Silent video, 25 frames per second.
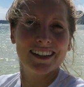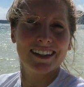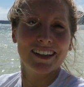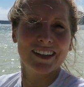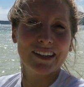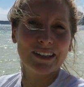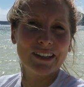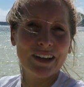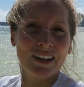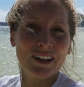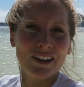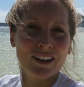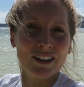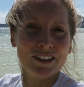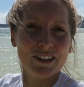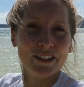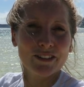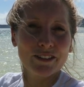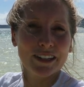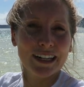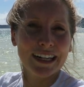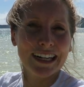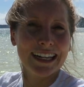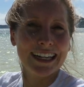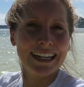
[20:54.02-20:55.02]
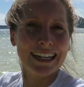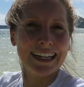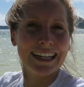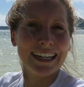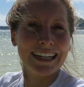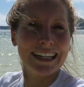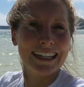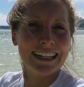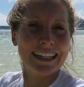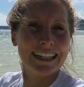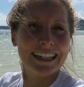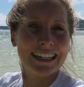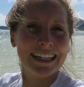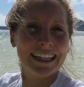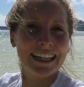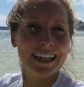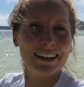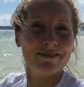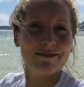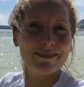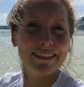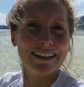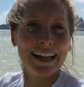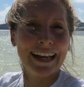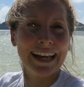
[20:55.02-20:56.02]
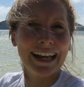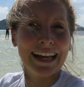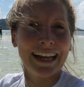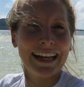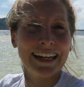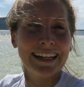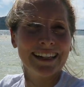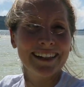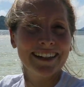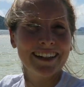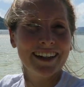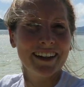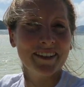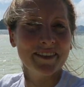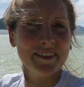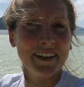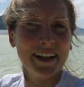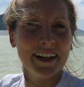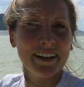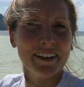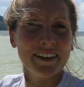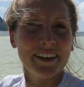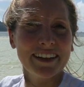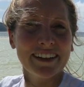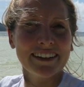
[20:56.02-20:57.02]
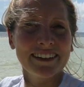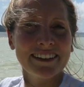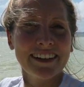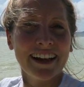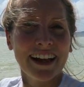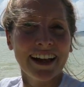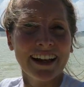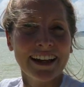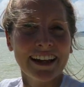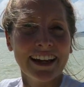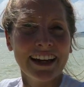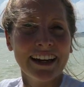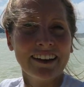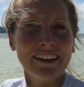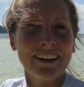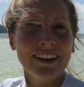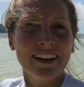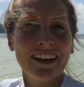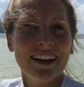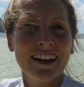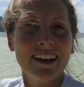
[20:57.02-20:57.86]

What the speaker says: You can't really complain about this, can you?